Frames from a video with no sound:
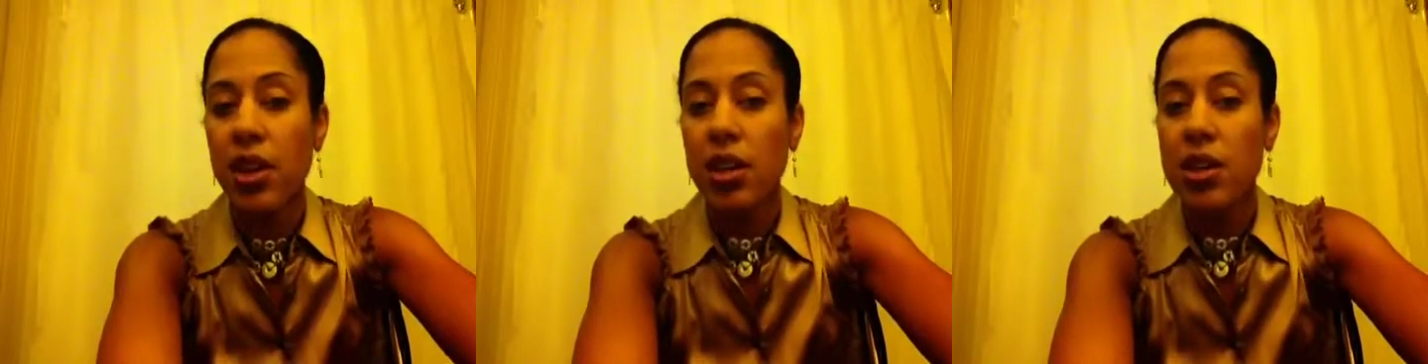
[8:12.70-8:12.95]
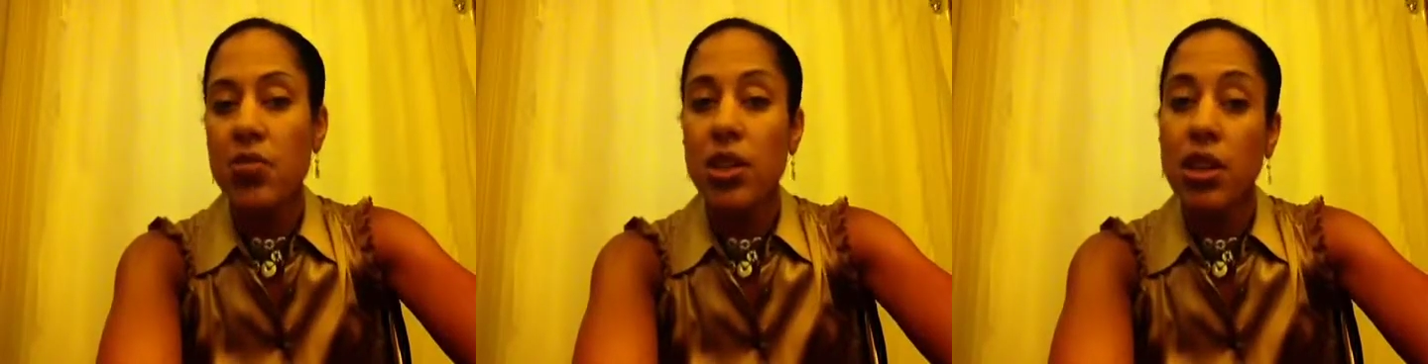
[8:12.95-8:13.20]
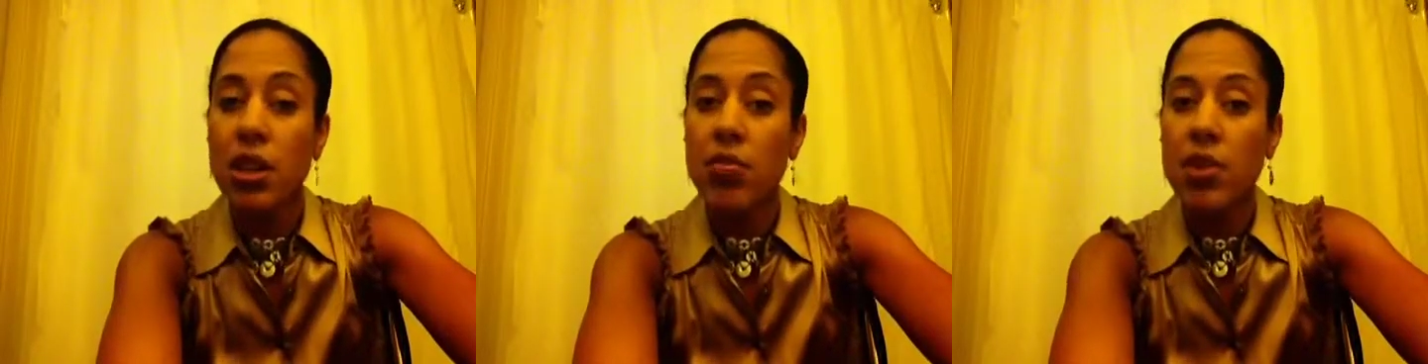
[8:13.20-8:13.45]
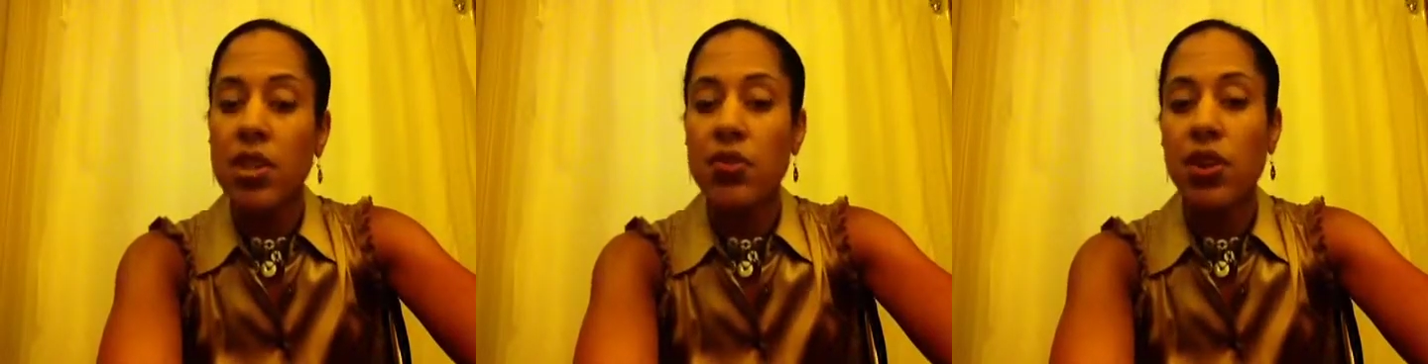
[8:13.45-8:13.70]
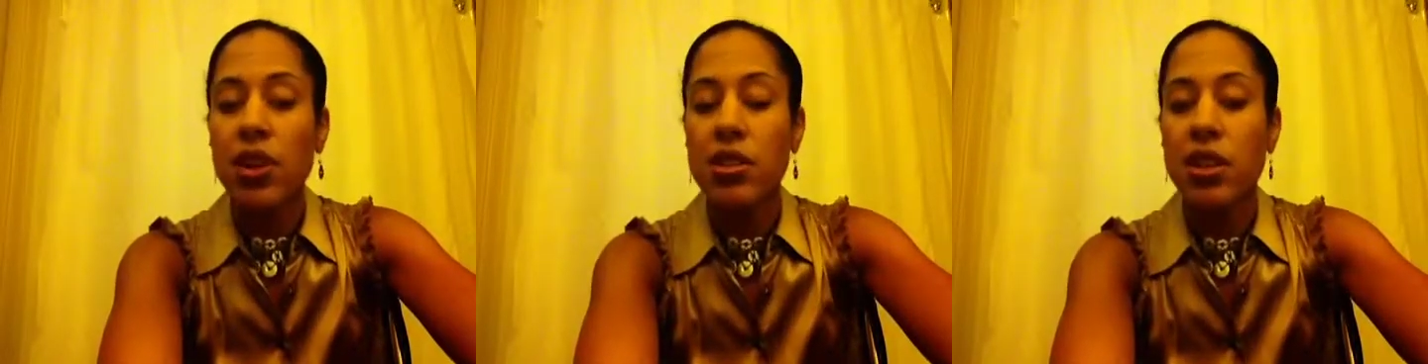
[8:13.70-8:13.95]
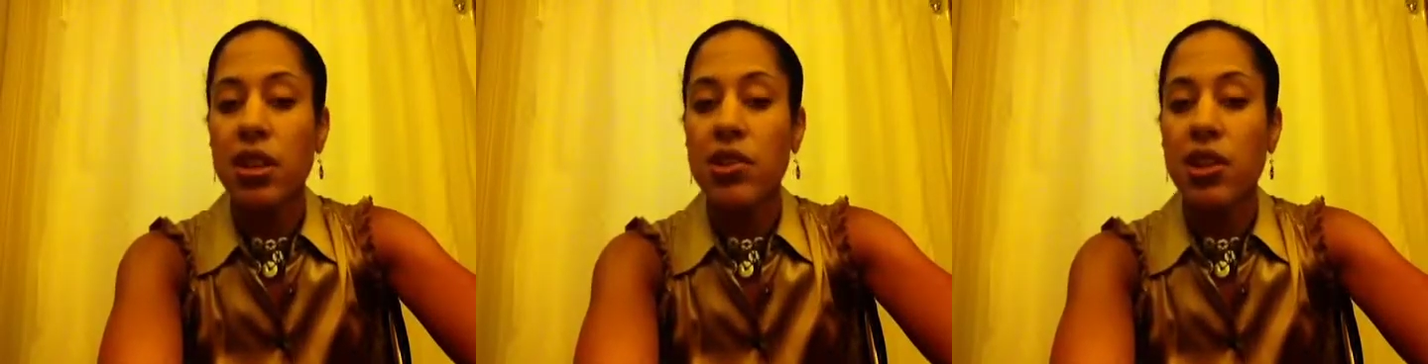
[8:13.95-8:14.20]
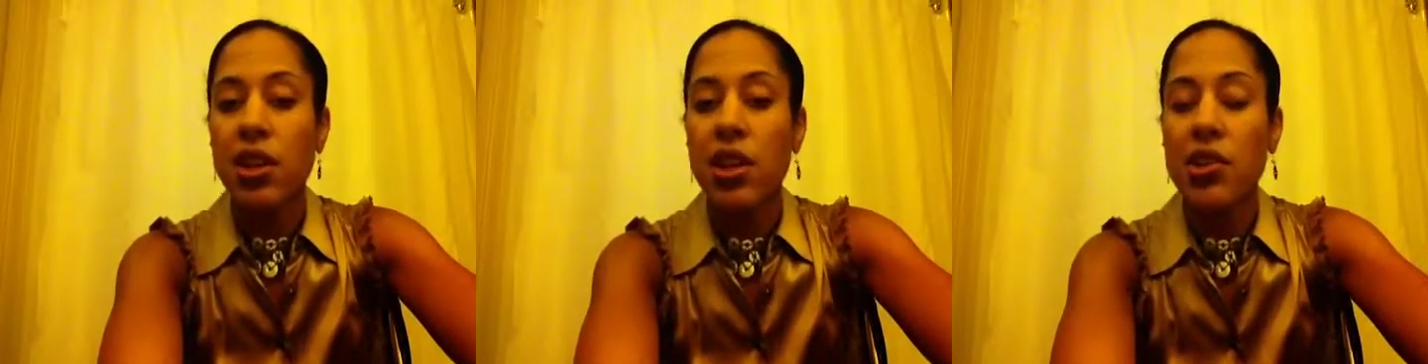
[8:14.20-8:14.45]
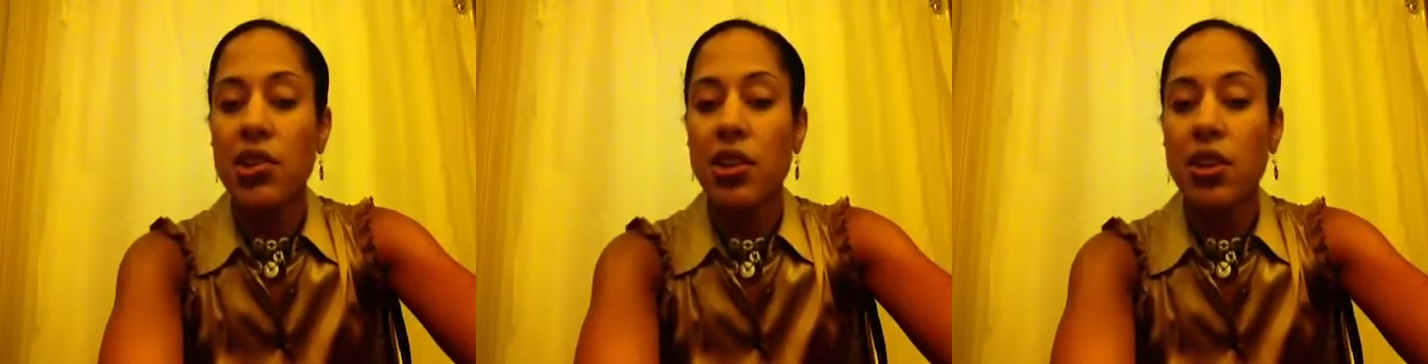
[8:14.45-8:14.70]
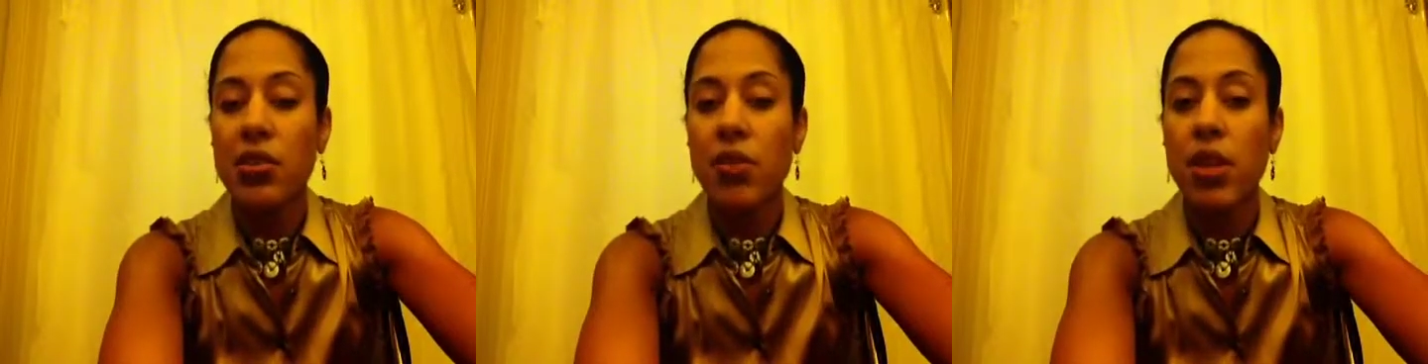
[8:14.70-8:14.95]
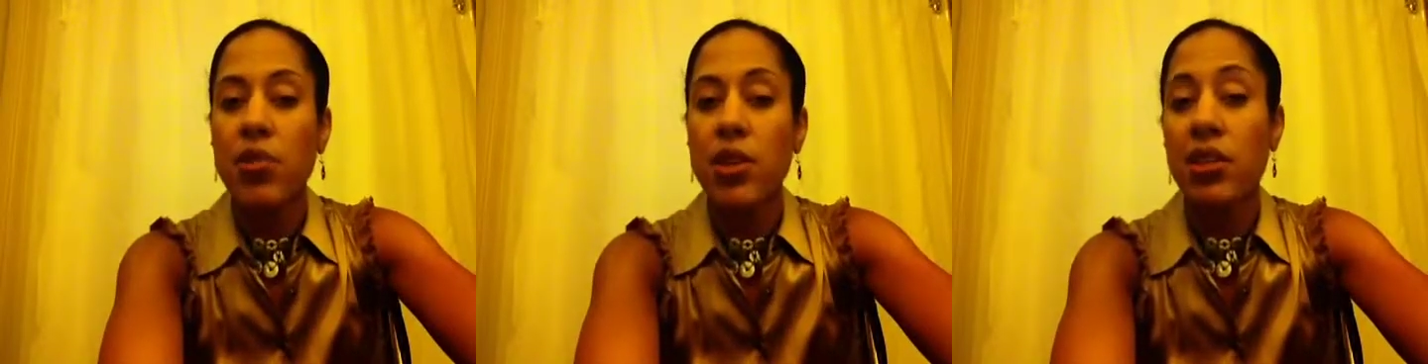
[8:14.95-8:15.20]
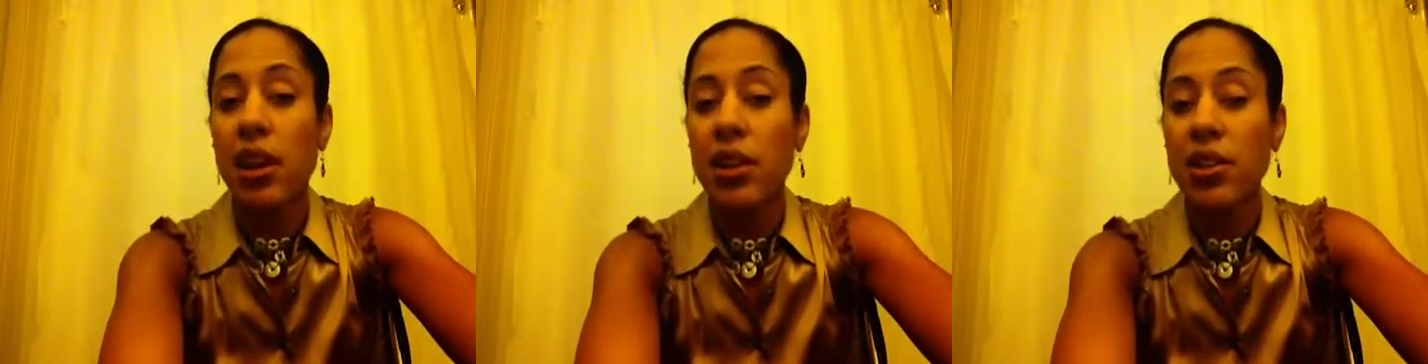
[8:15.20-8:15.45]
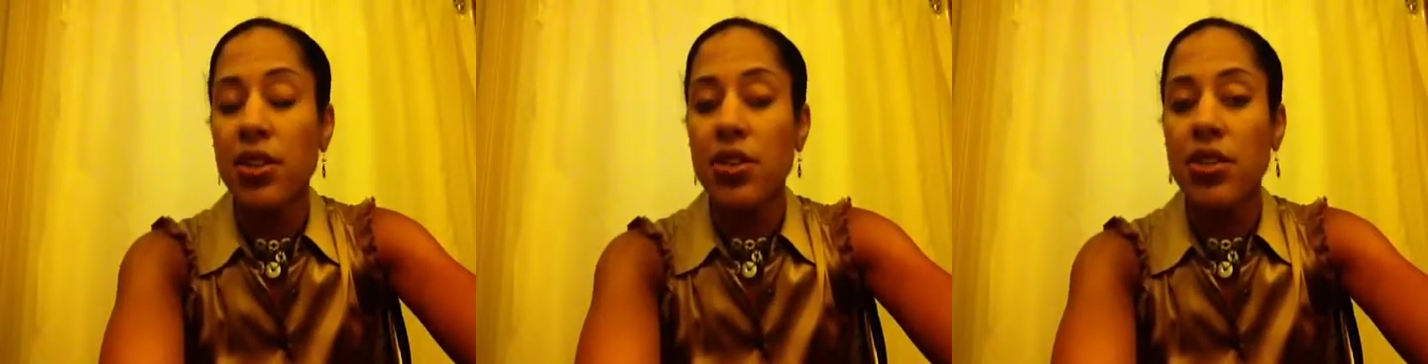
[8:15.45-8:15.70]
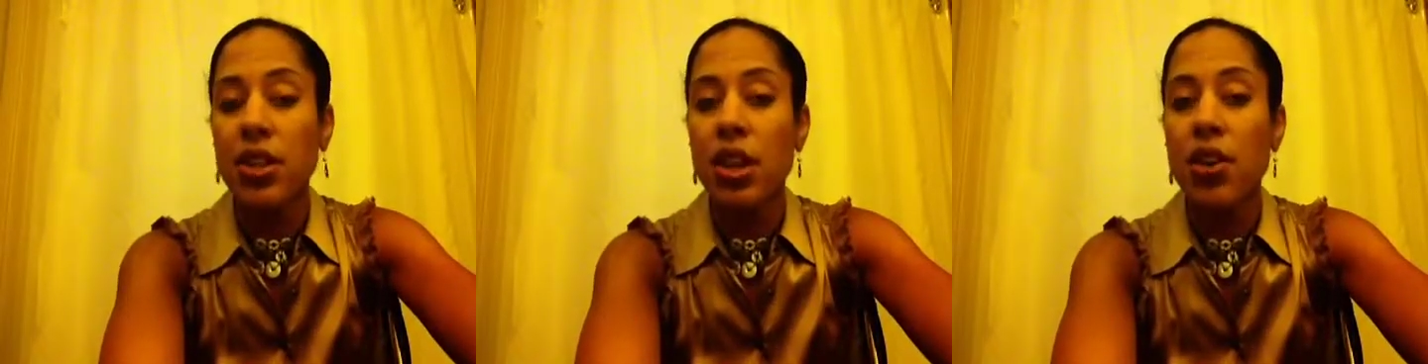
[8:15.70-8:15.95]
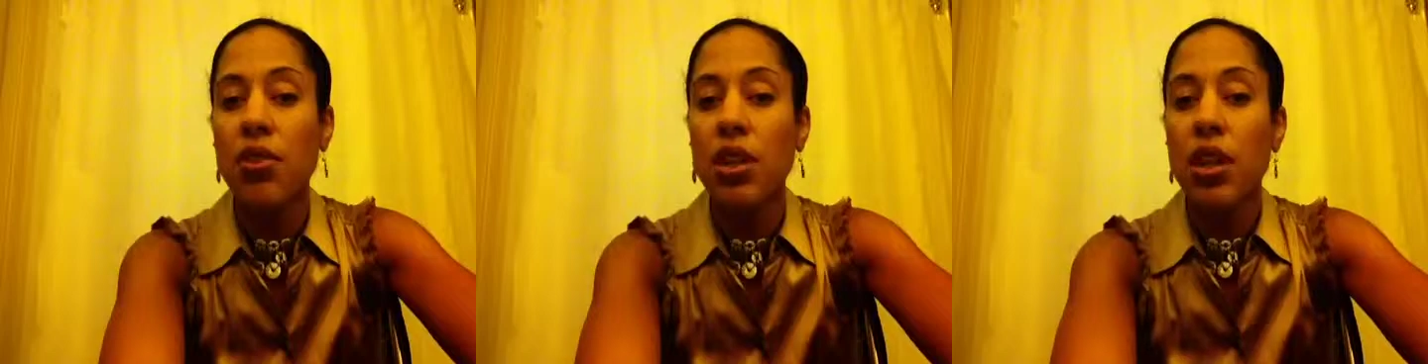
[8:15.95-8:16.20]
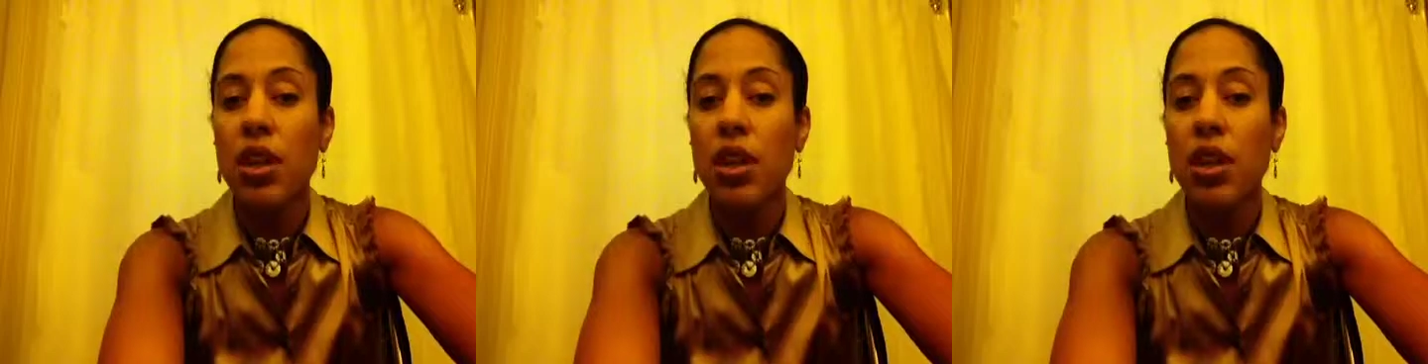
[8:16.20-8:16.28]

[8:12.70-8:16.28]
Now, what that means for us in education is maybe 10 years ago,